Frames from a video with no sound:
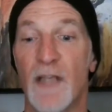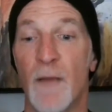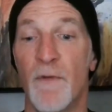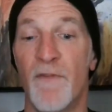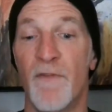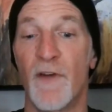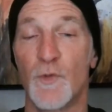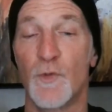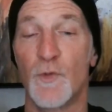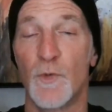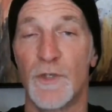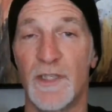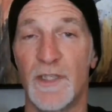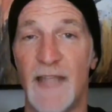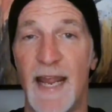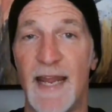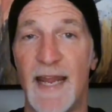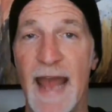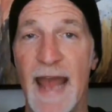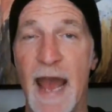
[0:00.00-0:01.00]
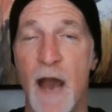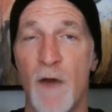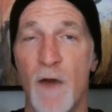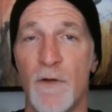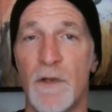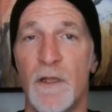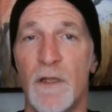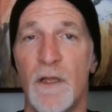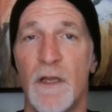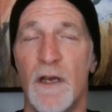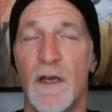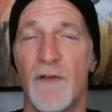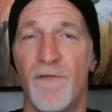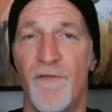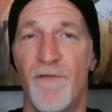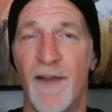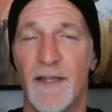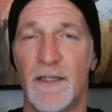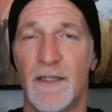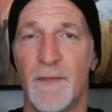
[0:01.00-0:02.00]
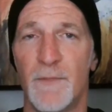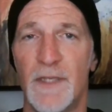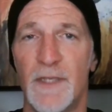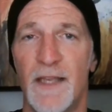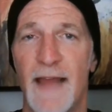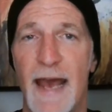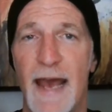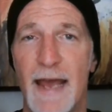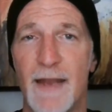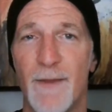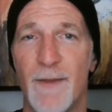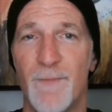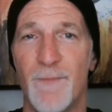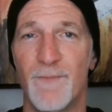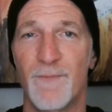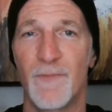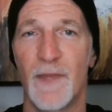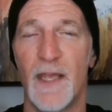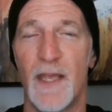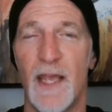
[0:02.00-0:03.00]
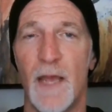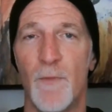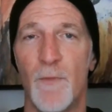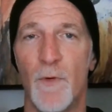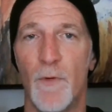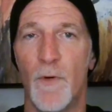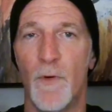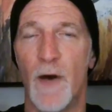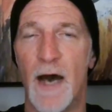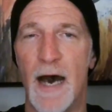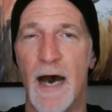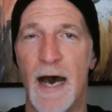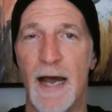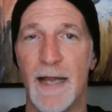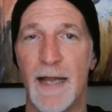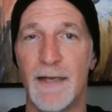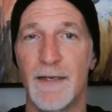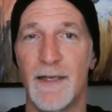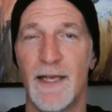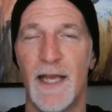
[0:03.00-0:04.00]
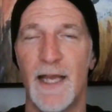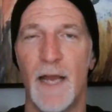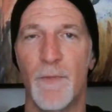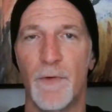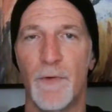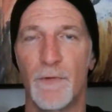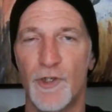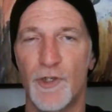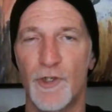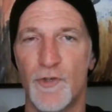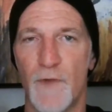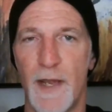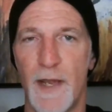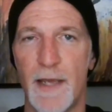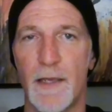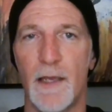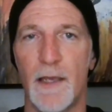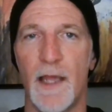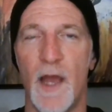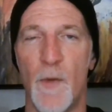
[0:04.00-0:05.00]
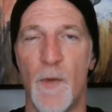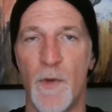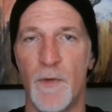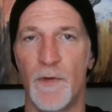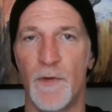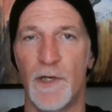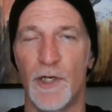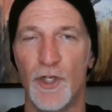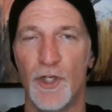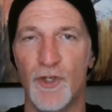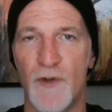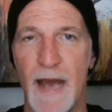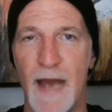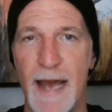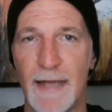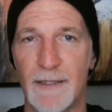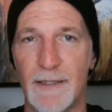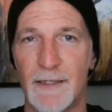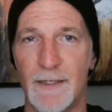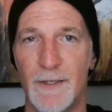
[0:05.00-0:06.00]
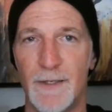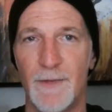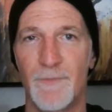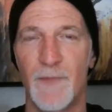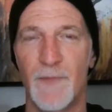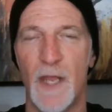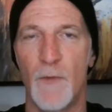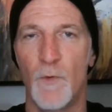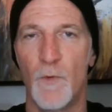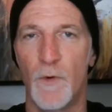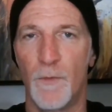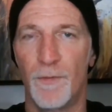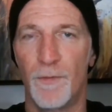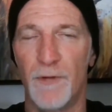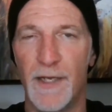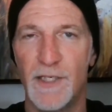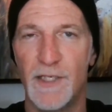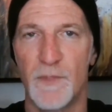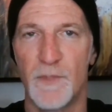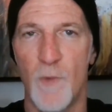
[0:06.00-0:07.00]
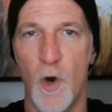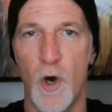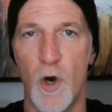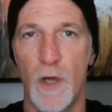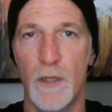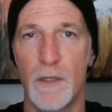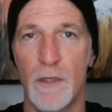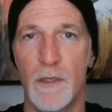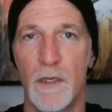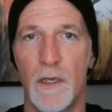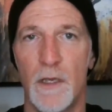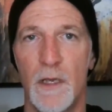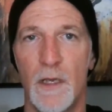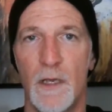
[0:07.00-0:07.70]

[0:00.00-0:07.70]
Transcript: of us will stay down, a victim to that, and we will hide, and we will shrink, and we will contract, and we will play small.